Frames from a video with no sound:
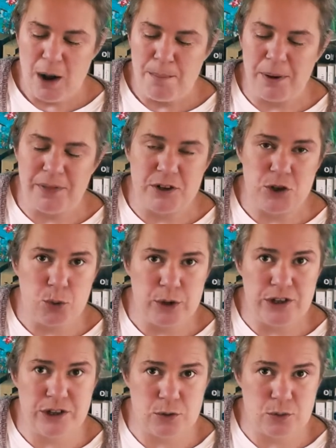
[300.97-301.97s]
but the
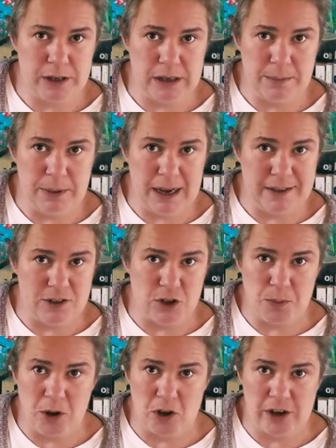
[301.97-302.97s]
twisted rib at the
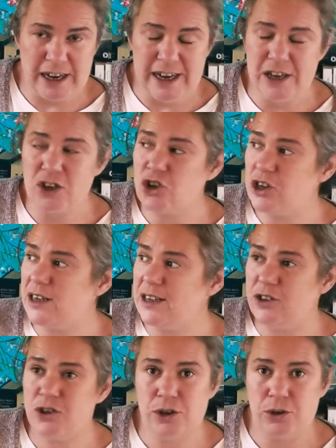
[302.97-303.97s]
smaller gauge is